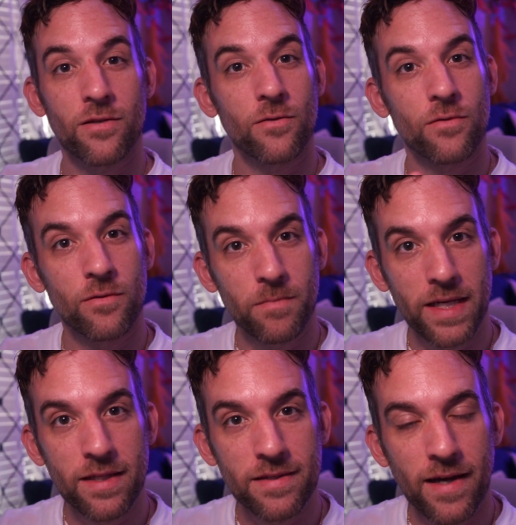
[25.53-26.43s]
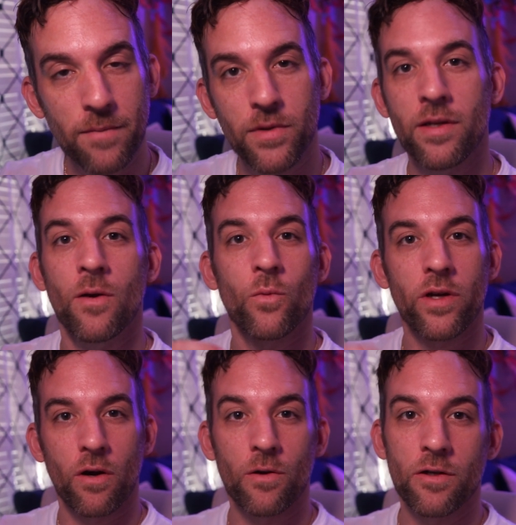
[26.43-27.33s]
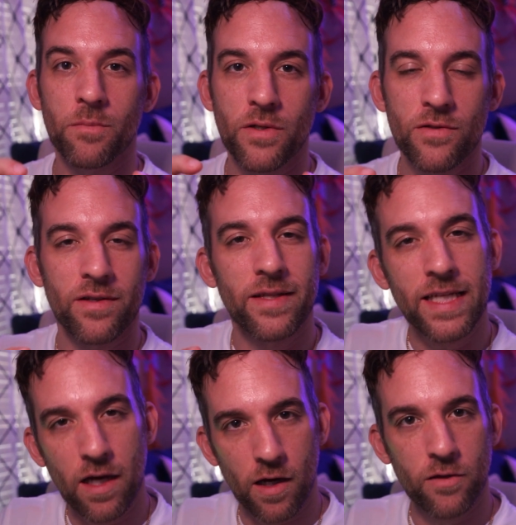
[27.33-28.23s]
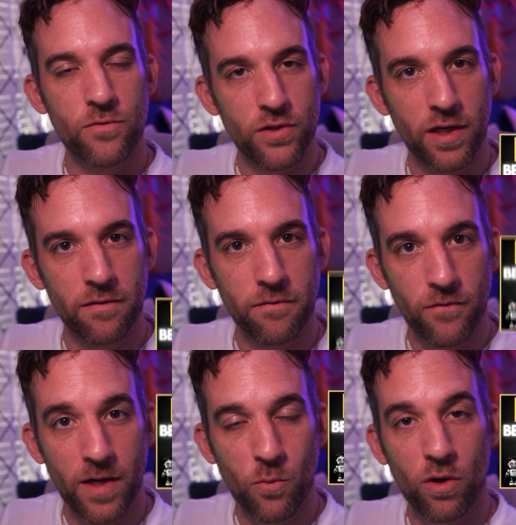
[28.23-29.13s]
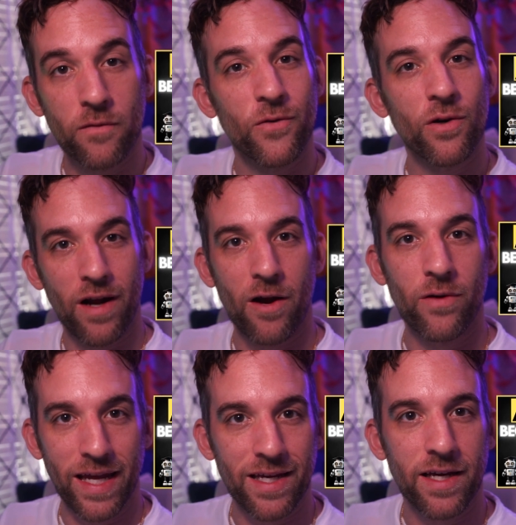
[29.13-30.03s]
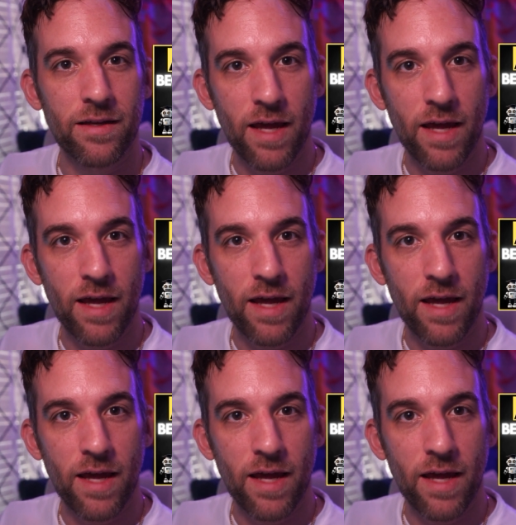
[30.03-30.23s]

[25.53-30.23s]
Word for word: so to make this happen, we are going to be using the AutoGen framework for our AI